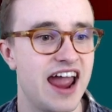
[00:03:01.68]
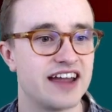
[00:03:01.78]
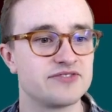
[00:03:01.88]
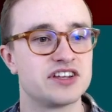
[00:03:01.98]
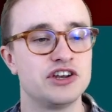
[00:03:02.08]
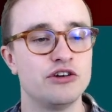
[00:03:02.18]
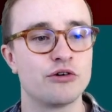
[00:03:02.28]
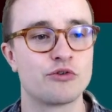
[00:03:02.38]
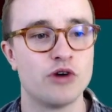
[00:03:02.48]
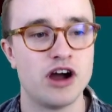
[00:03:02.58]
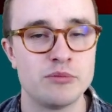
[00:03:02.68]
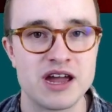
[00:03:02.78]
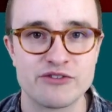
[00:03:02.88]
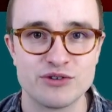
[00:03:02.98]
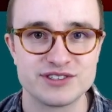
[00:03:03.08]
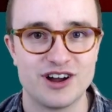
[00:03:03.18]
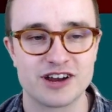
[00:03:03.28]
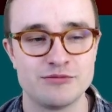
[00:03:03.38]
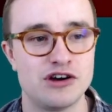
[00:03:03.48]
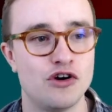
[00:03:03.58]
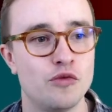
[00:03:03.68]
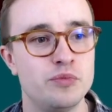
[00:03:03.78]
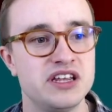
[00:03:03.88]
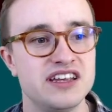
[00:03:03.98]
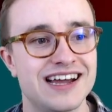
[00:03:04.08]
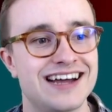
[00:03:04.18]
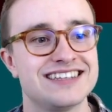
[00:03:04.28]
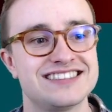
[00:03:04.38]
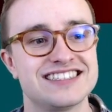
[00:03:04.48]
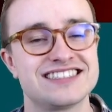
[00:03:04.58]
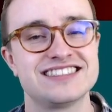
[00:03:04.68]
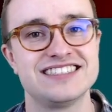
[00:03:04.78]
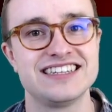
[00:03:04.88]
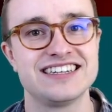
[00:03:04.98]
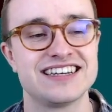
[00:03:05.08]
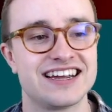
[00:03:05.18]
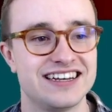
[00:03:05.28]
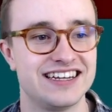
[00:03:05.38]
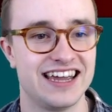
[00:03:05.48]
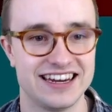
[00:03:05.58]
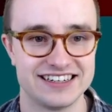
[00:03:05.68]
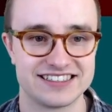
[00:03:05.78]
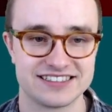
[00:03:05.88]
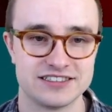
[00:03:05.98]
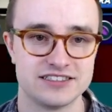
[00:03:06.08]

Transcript: and the new Grum, everyone talking about OP, at 1698.